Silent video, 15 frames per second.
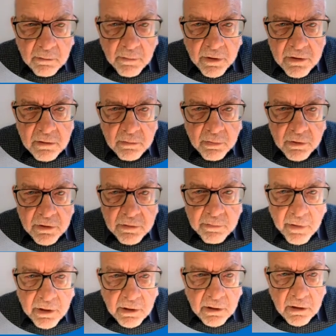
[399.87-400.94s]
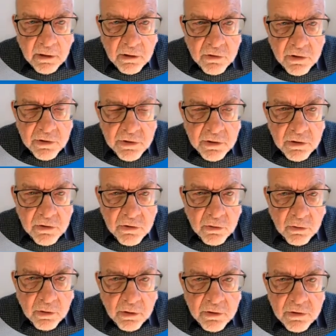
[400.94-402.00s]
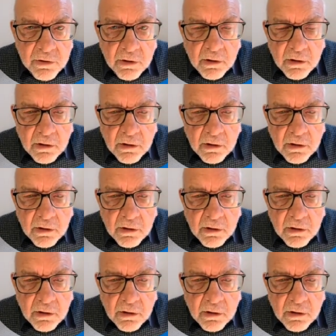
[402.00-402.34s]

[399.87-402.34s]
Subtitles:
Musselburgh's many interesting stories